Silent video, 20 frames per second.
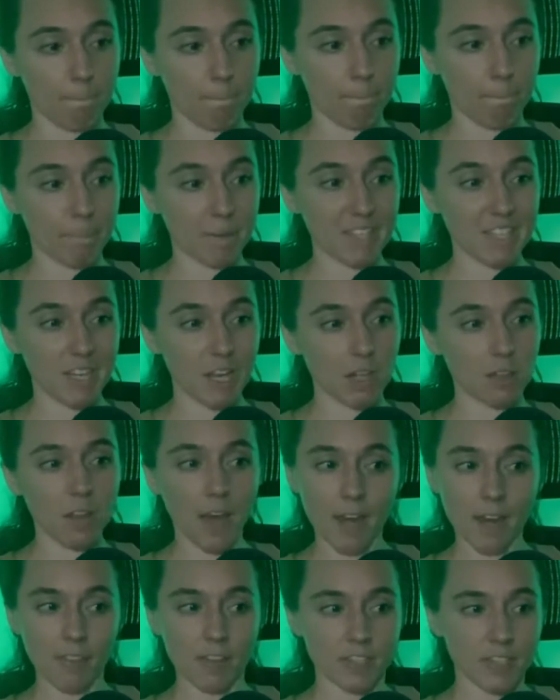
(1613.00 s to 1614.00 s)
But a
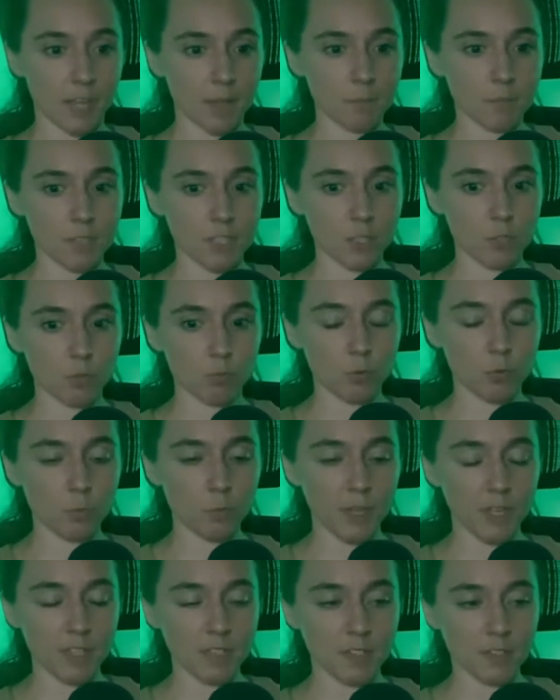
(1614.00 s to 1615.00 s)
lot of the times these
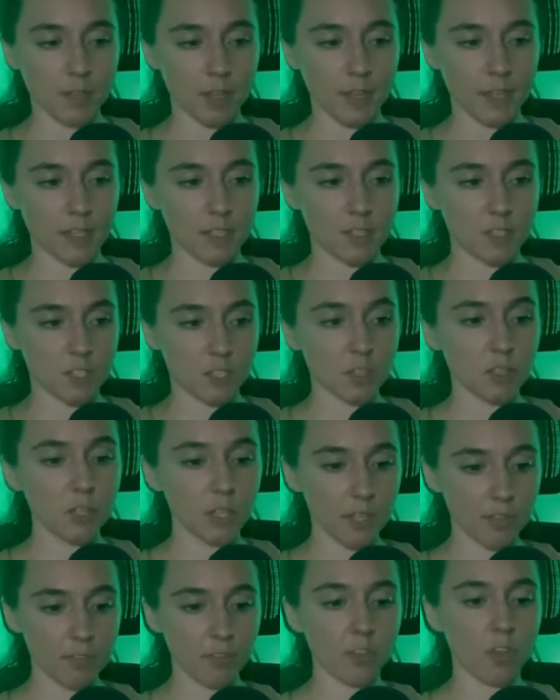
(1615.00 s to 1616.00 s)
roommates, like to
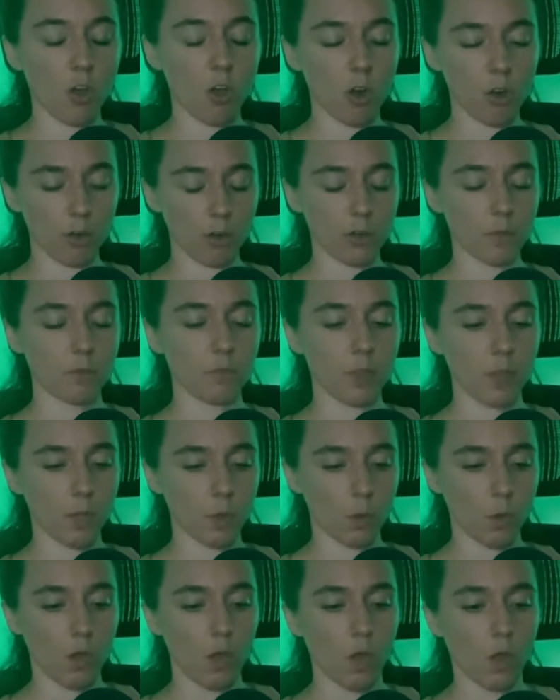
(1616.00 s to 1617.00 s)
live in the heart of
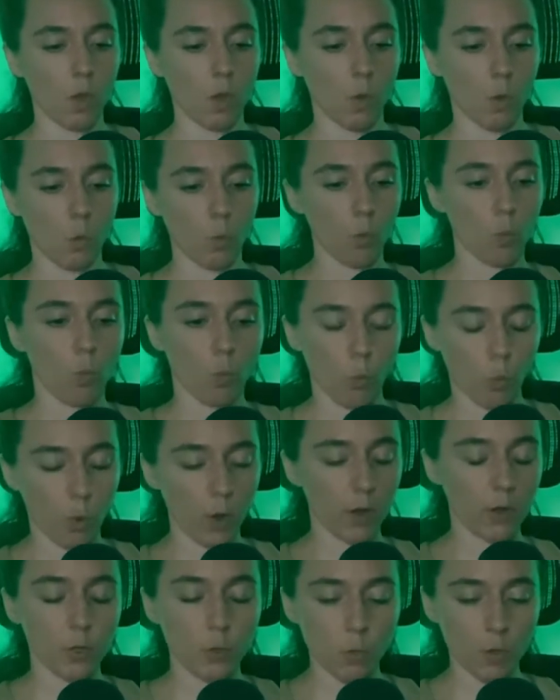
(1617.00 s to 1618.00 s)
like
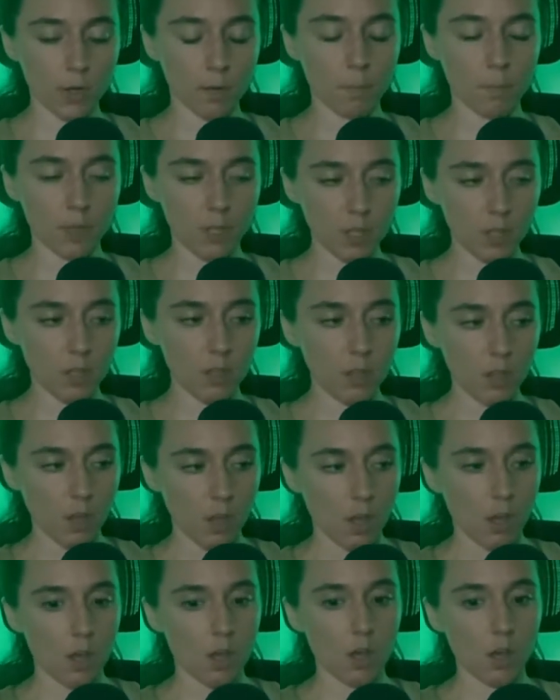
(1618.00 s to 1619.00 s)
where you want to be,
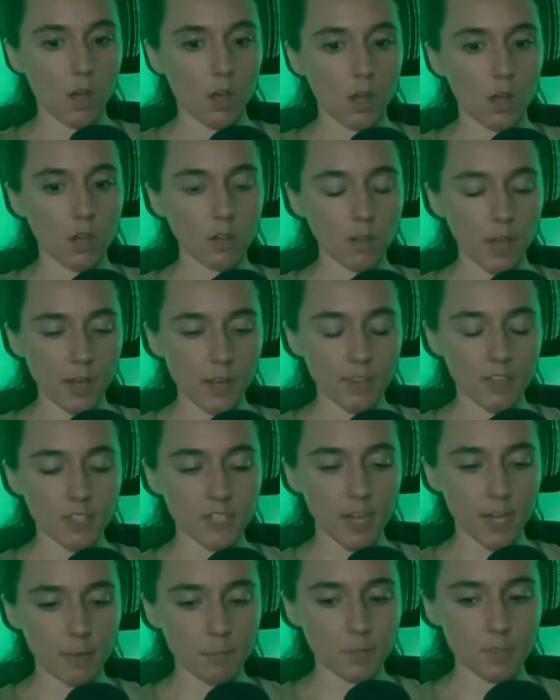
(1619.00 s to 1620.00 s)
a lot of the
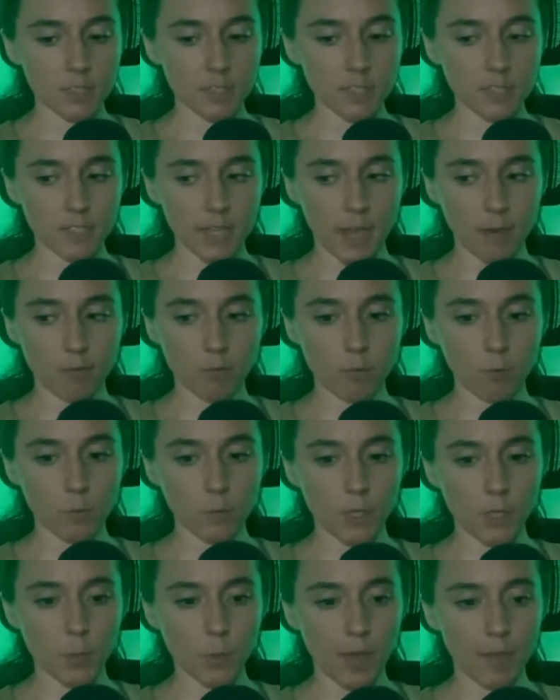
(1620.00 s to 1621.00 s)
times like to have a
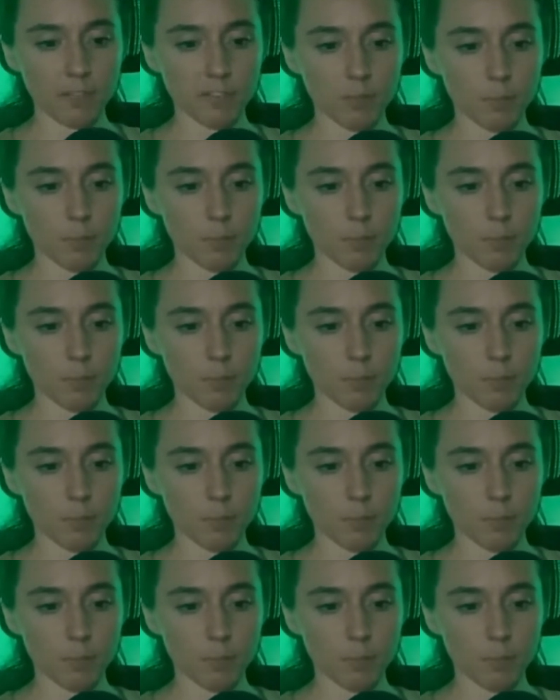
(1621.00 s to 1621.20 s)
roommate, you have to